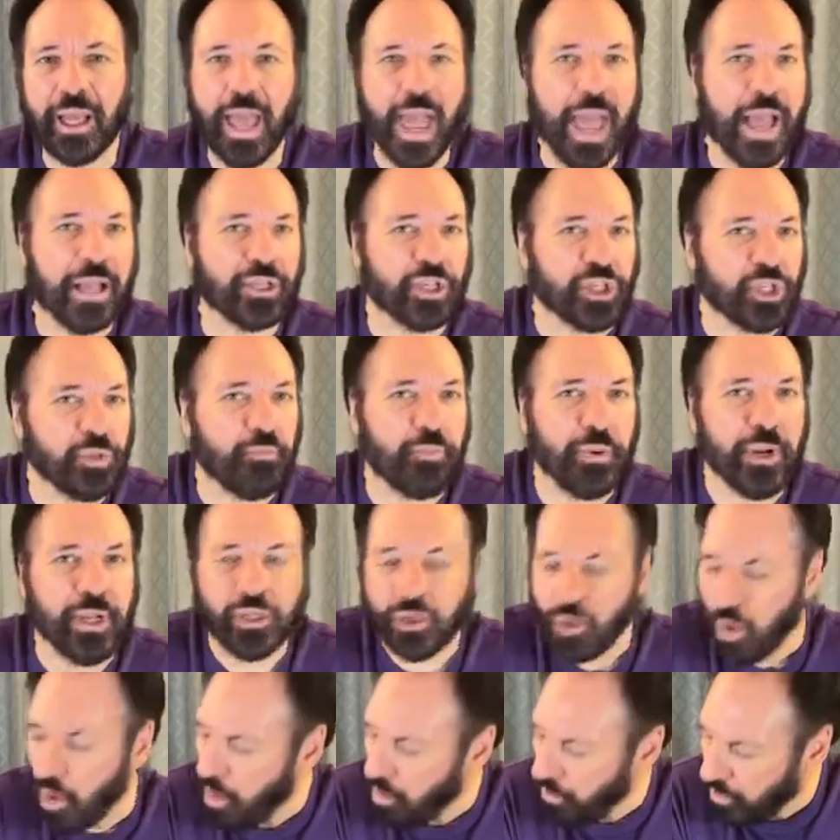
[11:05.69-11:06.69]
as is
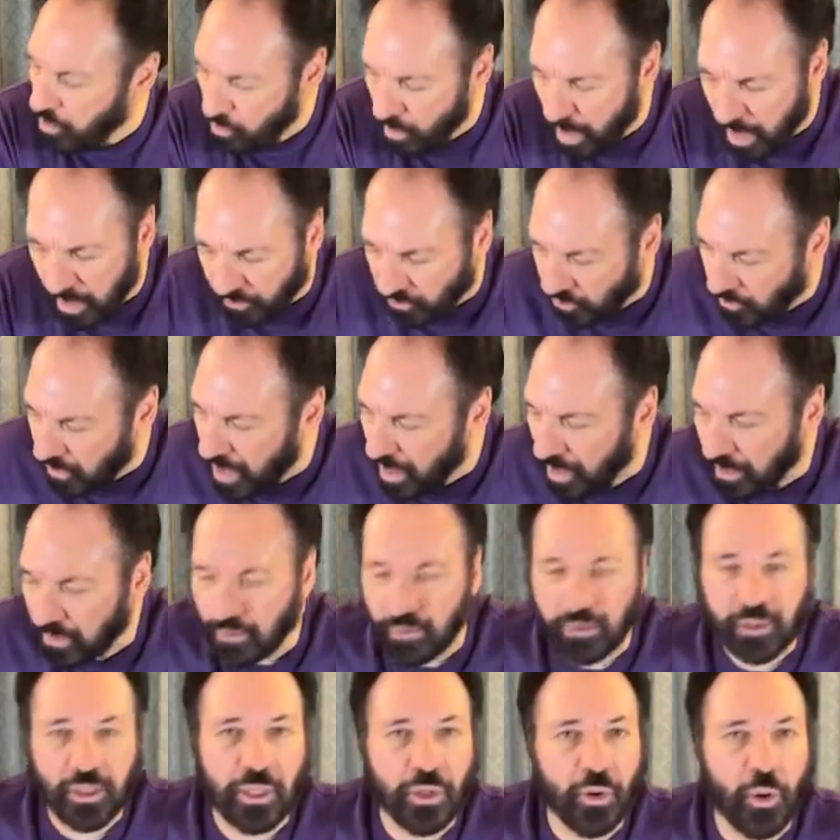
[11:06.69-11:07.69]
preached all the way
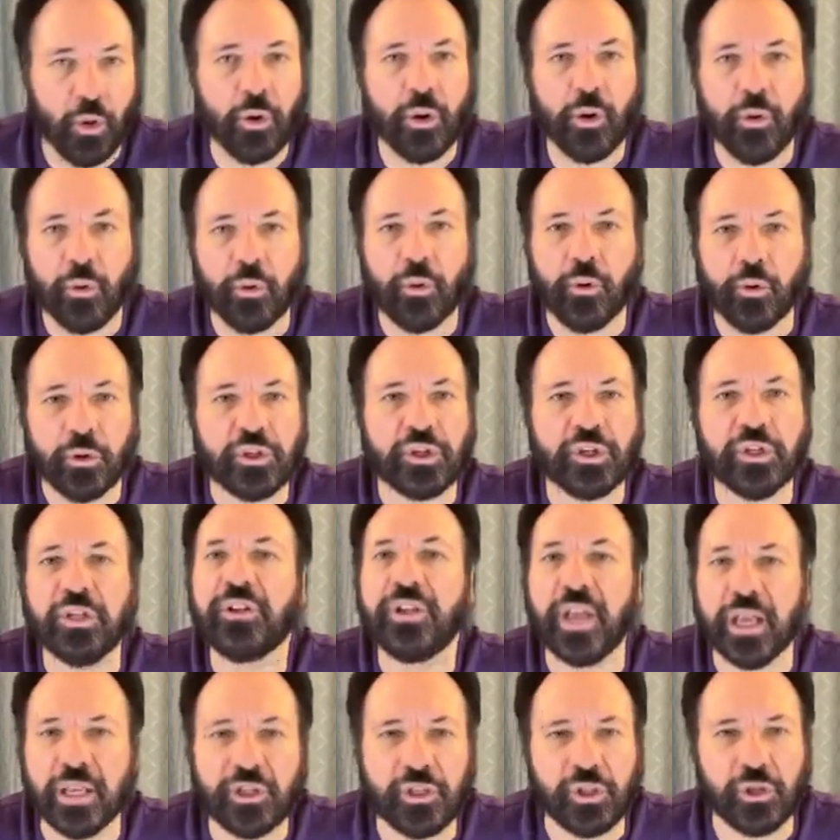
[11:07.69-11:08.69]
throughout or, or, or
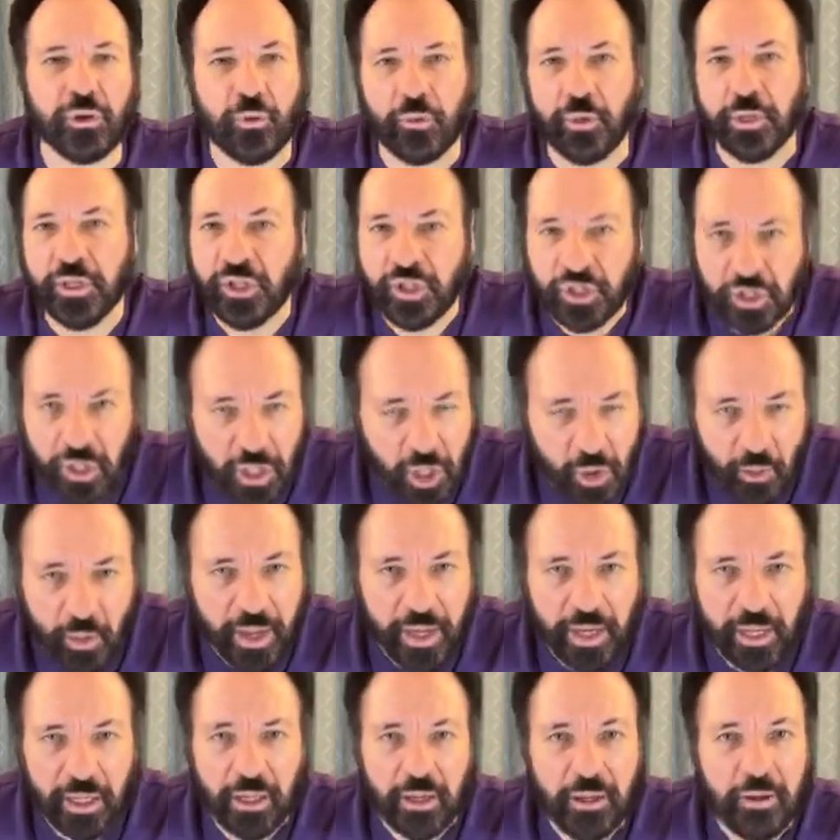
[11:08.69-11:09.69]
suggested or
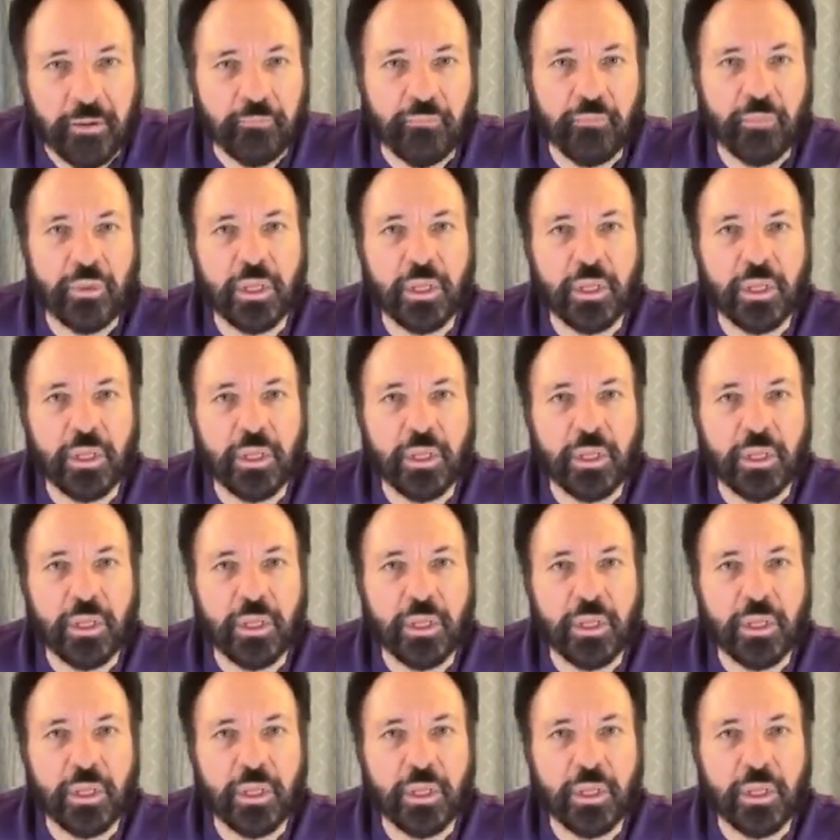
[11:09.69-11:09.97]
insinuated